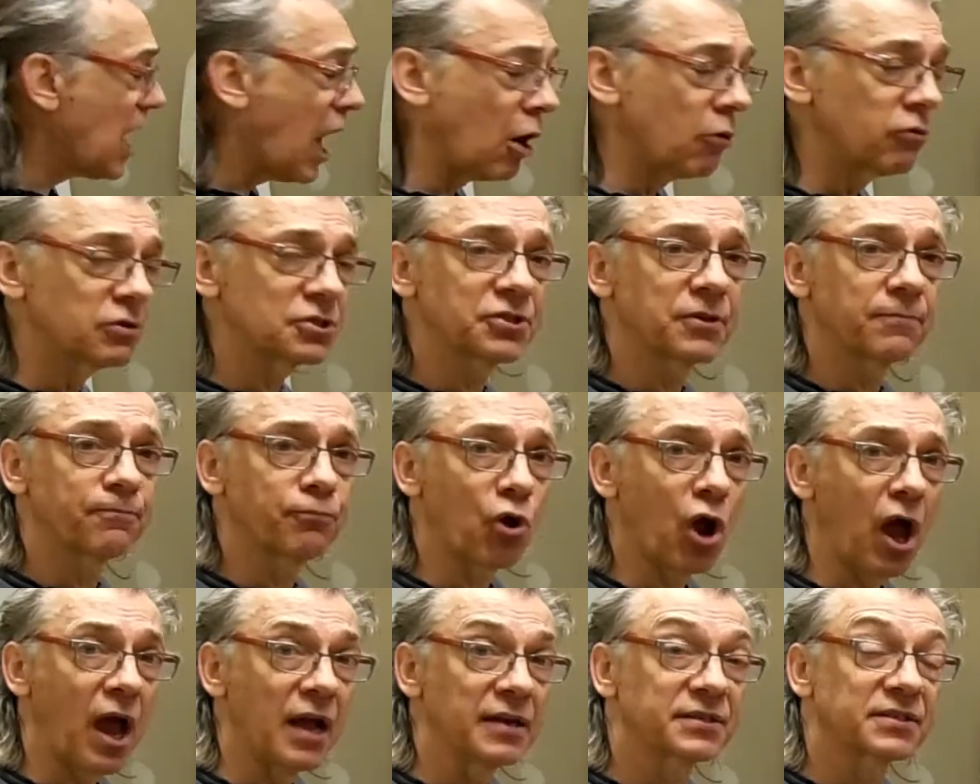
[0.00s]
I was
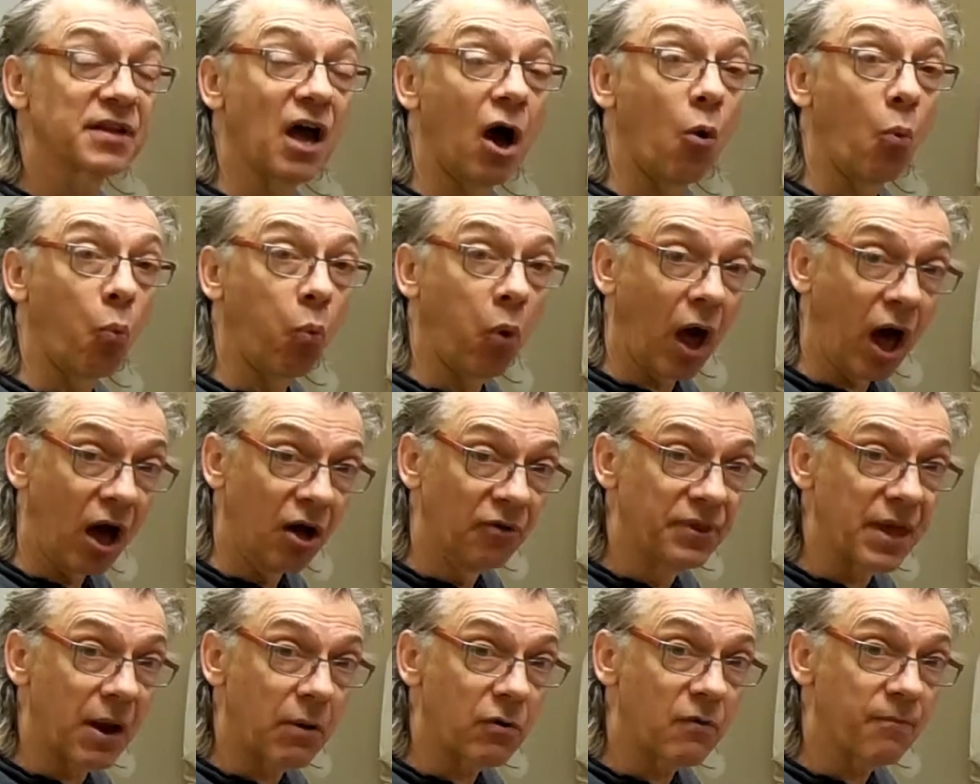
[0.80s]
surprised how
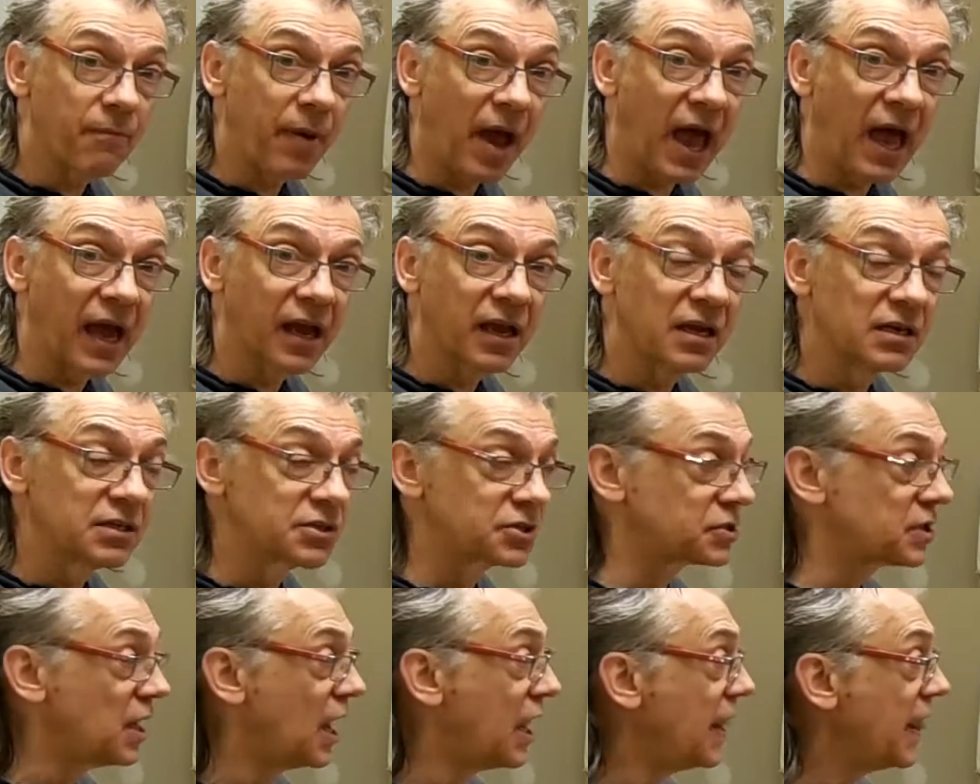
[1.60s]
well they were
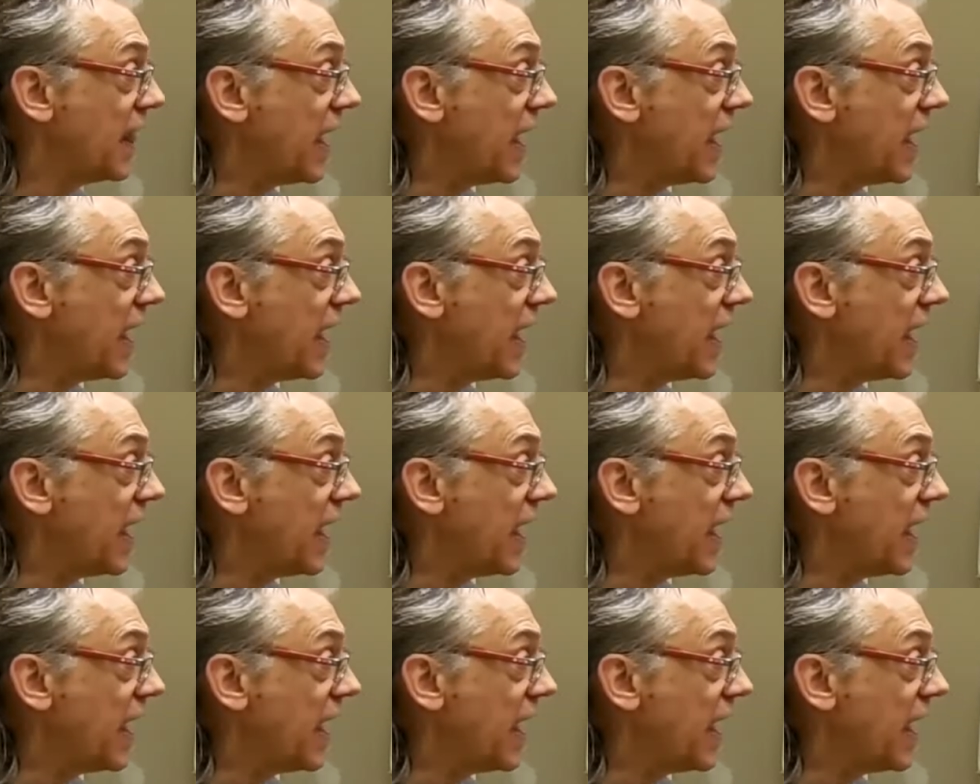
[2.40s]
packaged